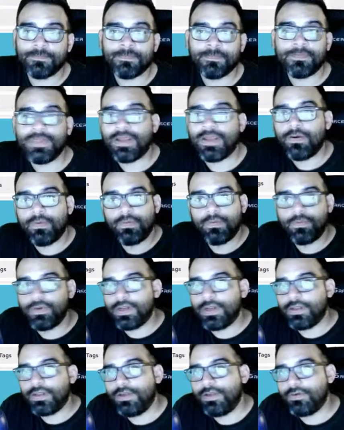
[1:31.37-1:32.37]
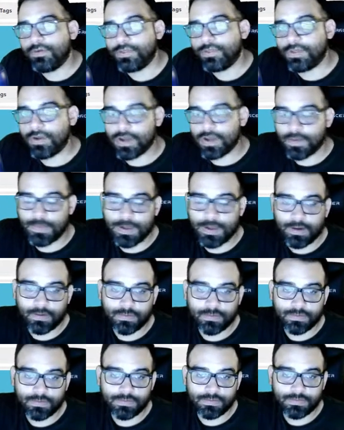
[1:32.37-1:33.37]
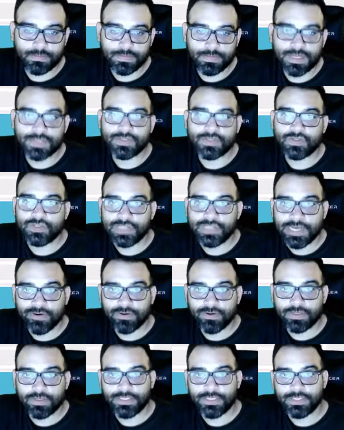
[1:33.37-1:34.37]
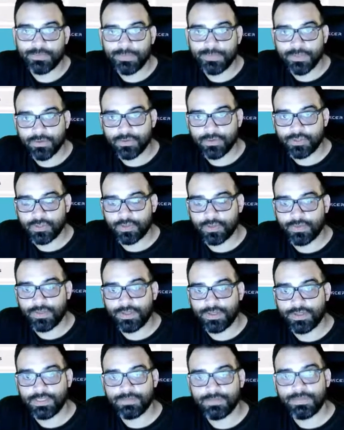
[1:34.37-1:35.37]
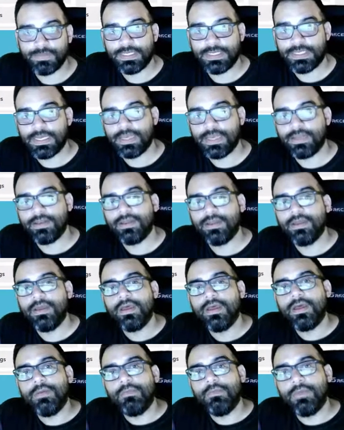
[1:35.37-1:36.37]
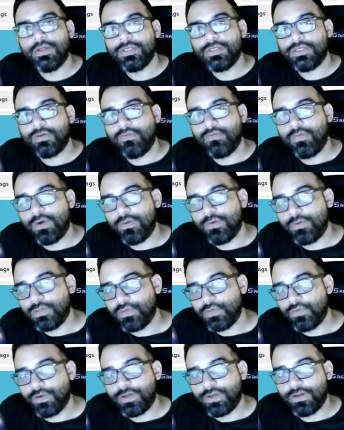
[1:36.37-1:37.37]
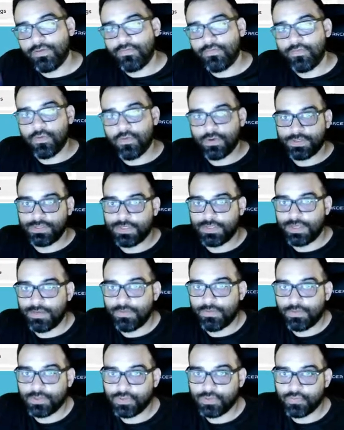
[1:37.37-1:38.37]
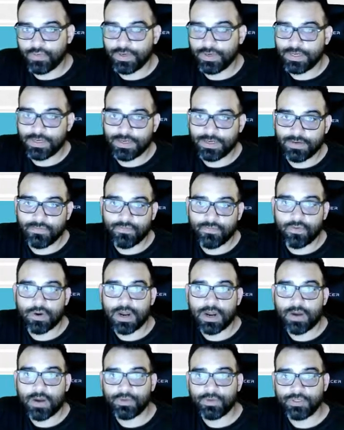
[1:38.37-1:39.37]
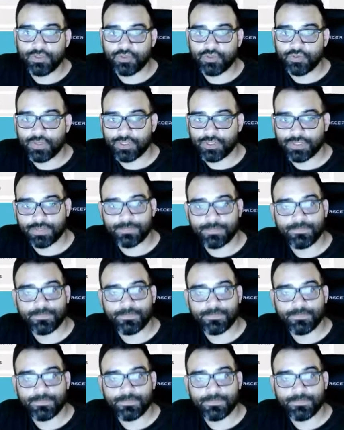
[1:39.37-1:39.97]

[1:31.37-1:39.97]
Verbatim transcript: Now, we're not here to talk about necessarily spiritual things, but again, much of what was written aforetime was written for our instruction.